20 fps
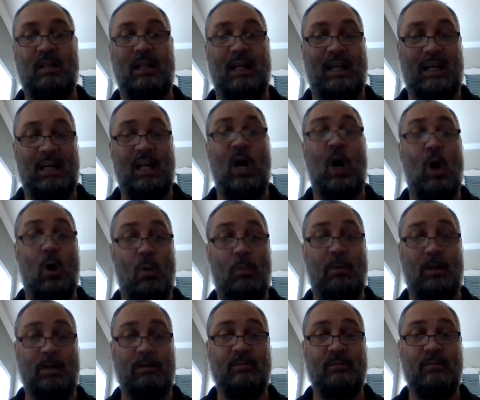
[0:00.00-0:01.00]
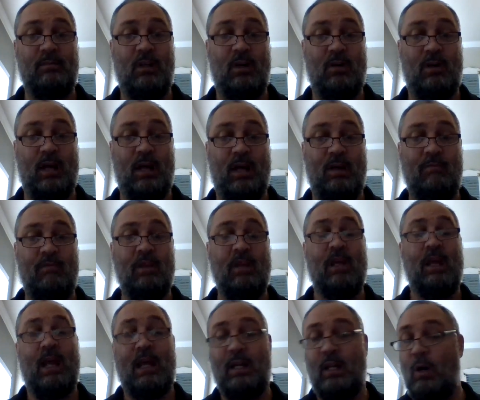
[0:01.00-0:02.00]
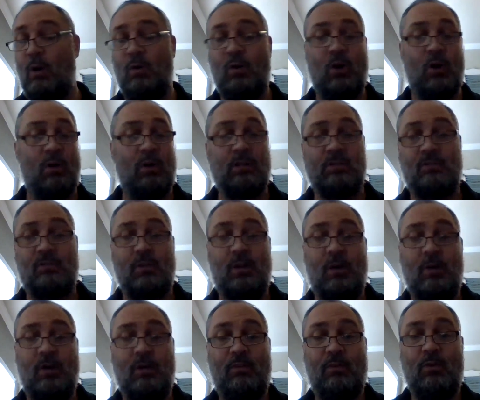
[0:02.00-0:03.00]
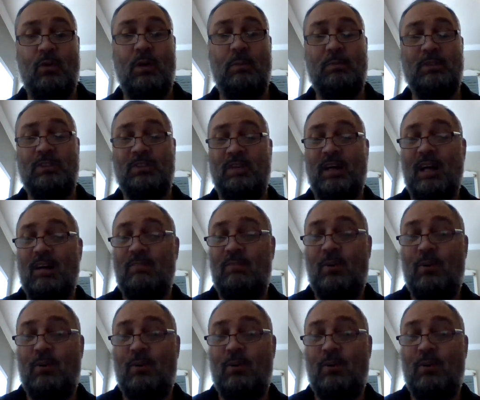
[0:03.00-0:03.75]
like an open. Okay, and no current's flowing through it, but you've got a